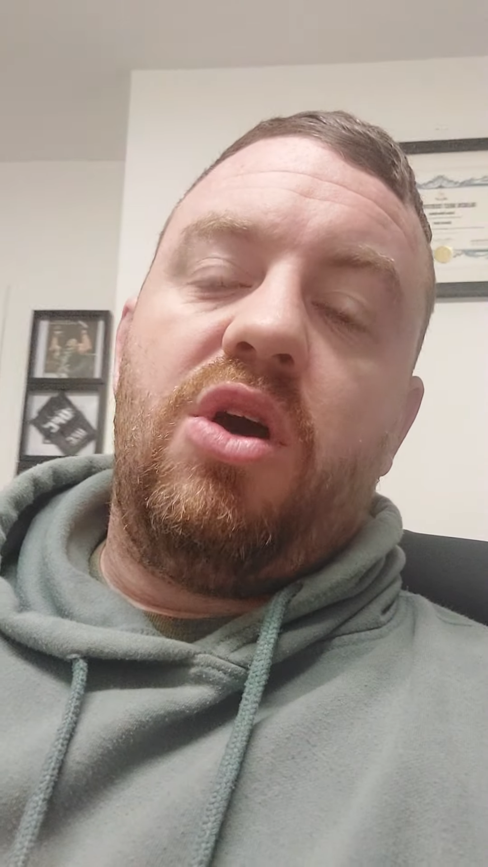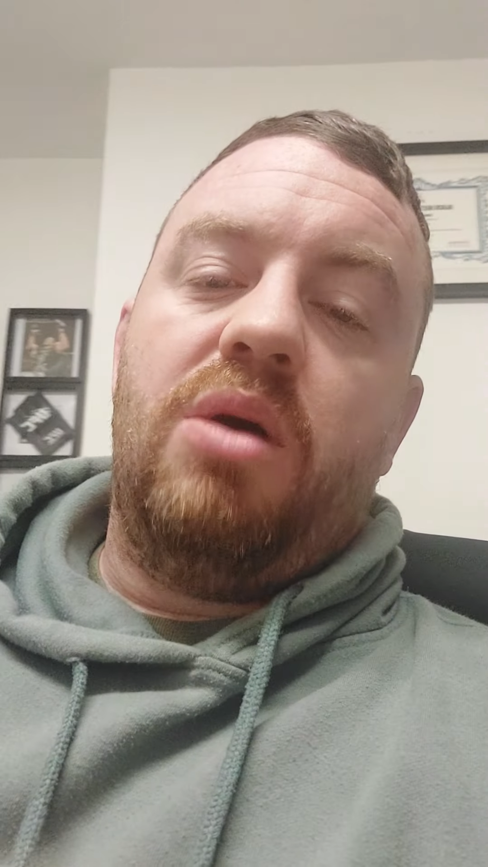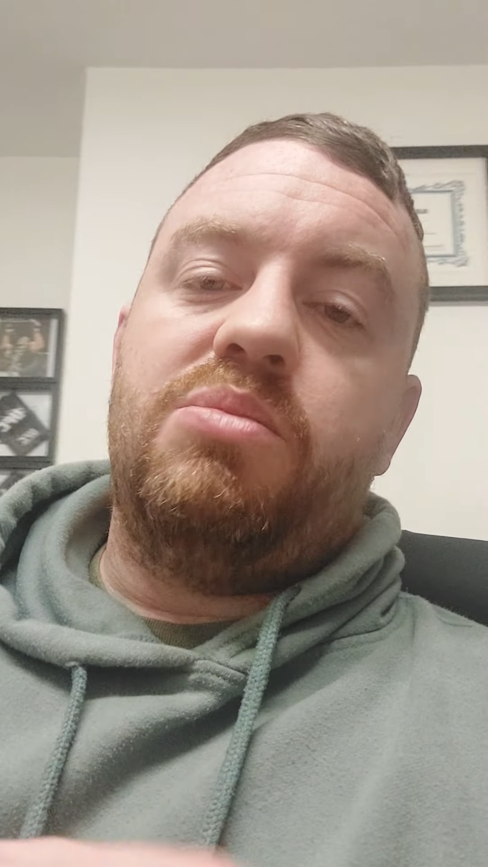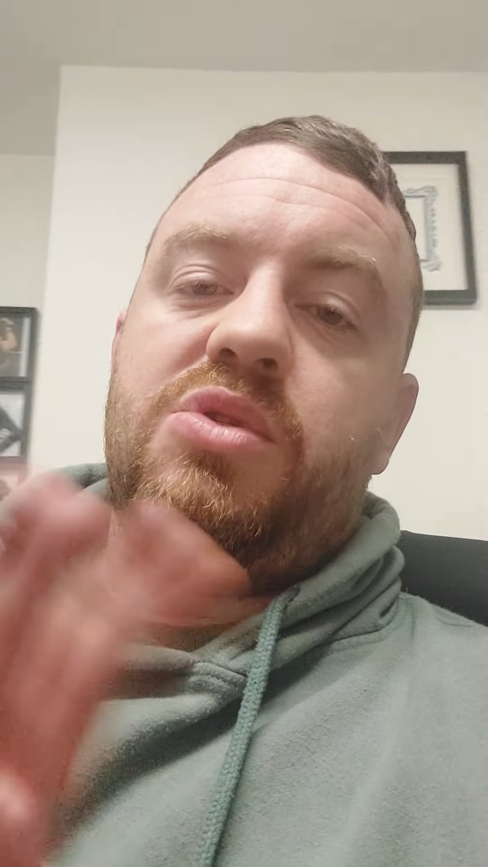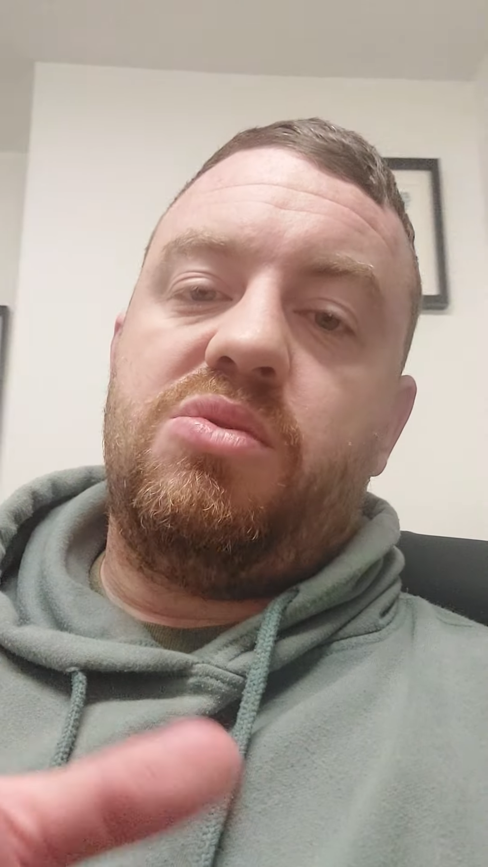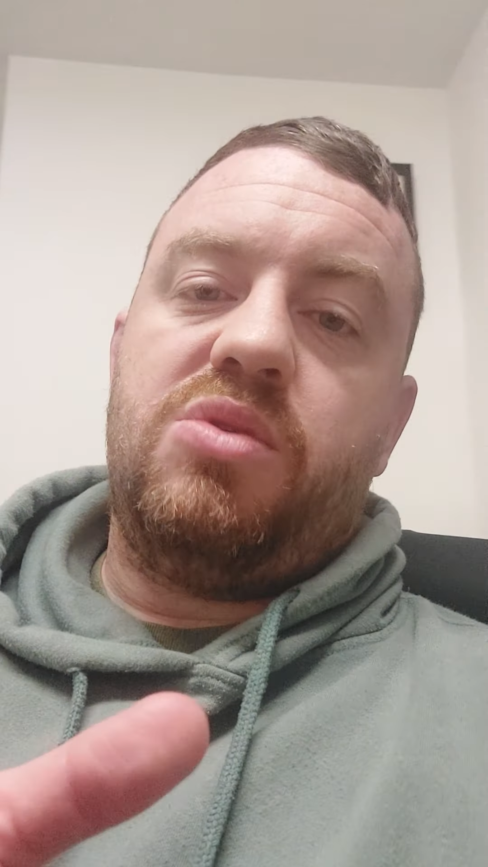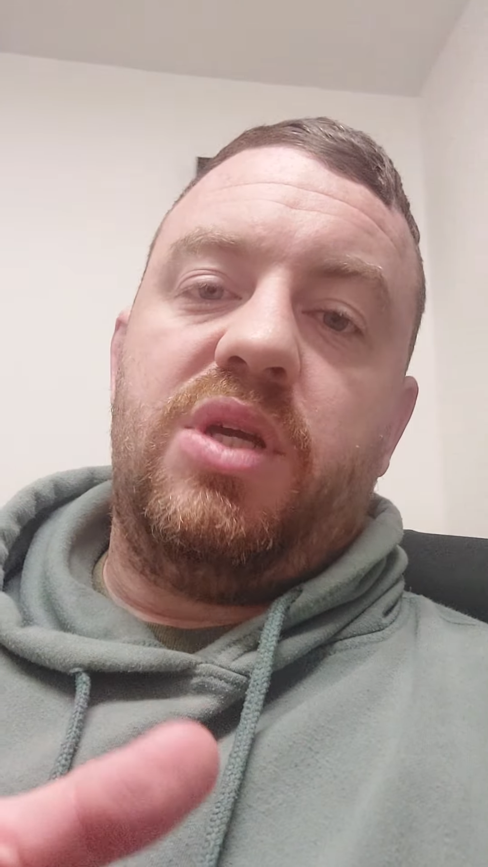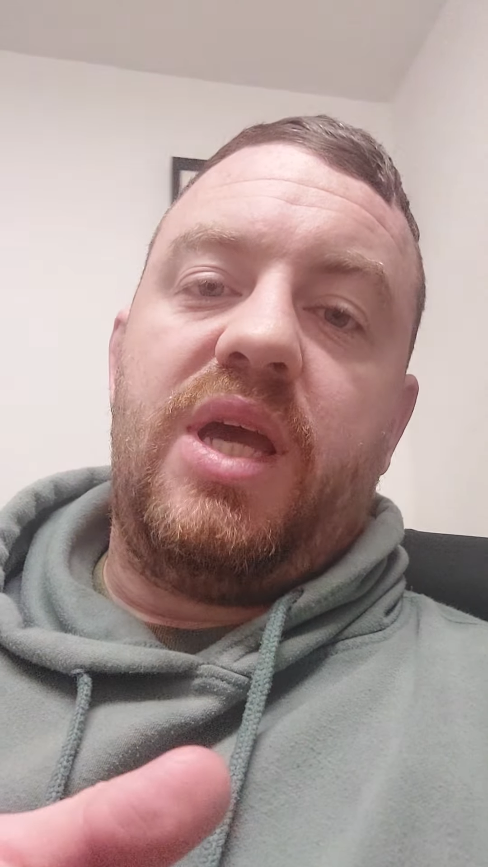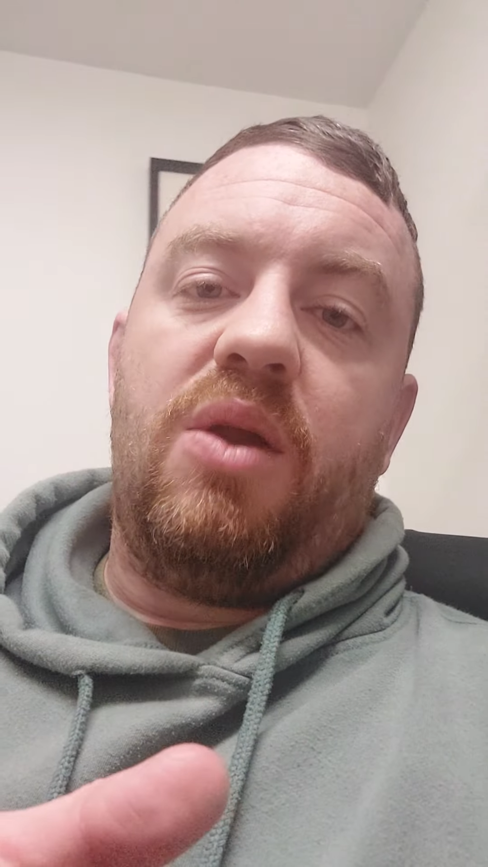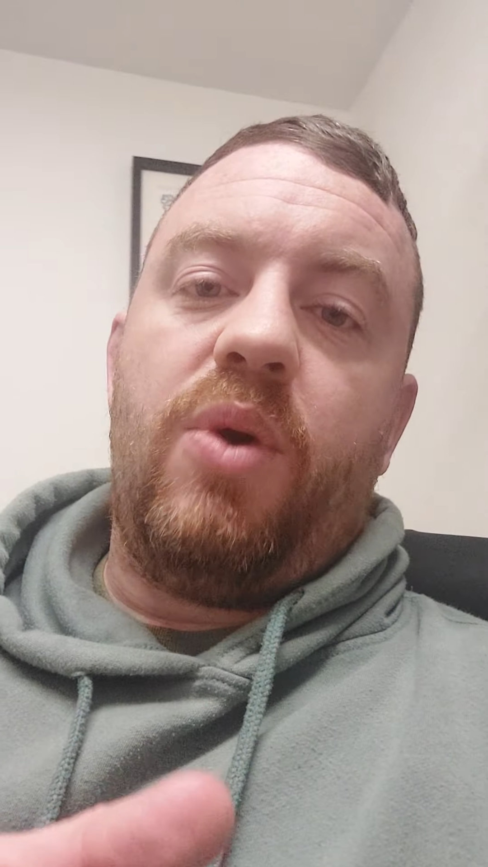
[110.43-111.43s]
comps,
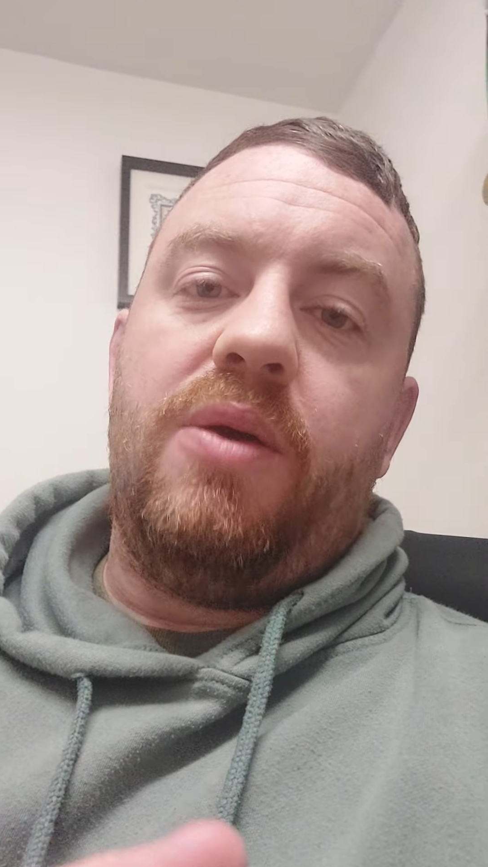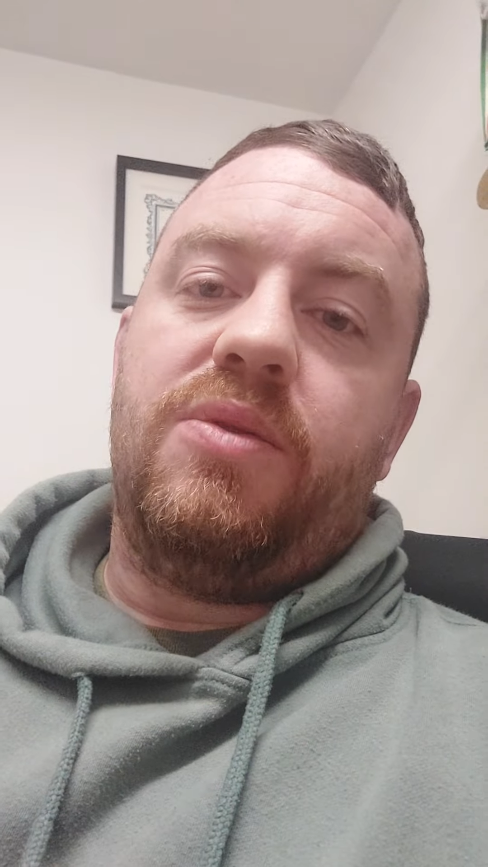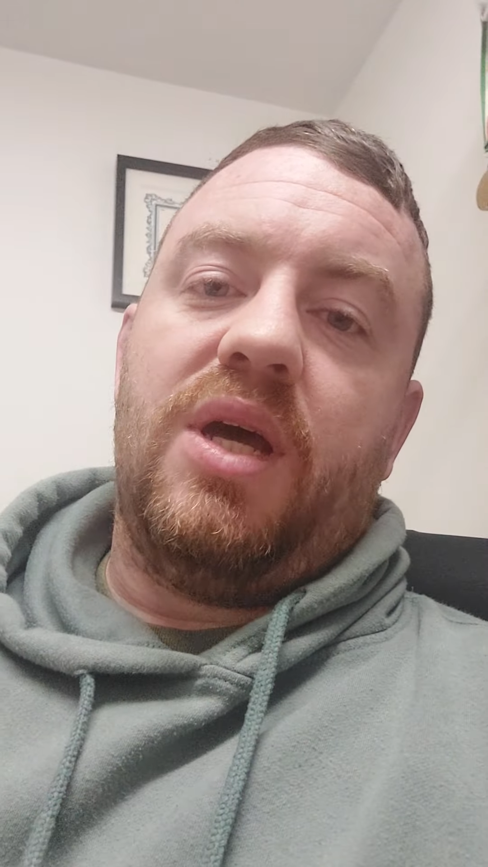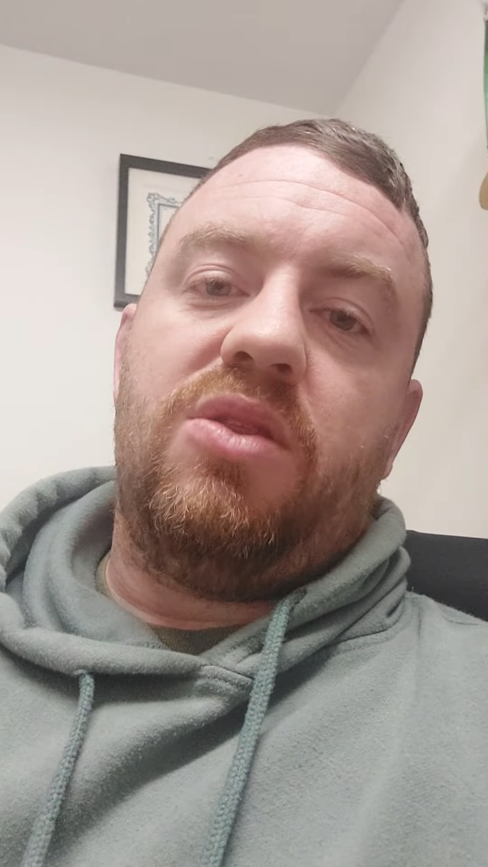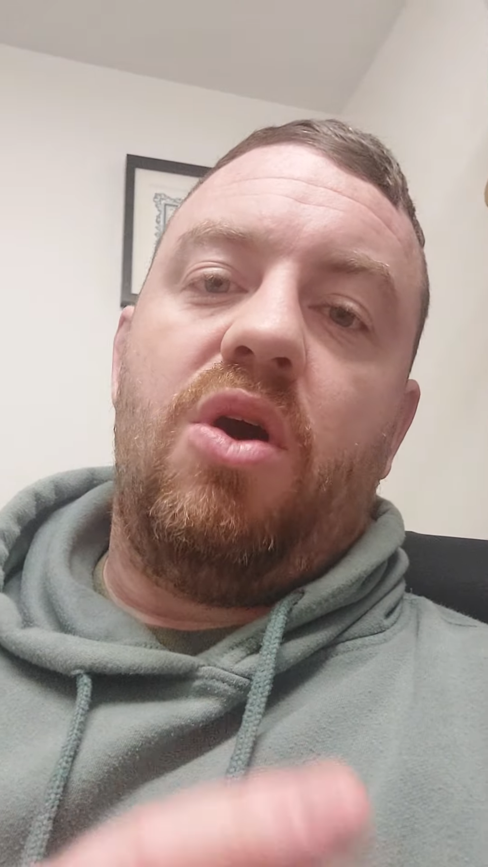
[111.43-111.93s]
you get away with that.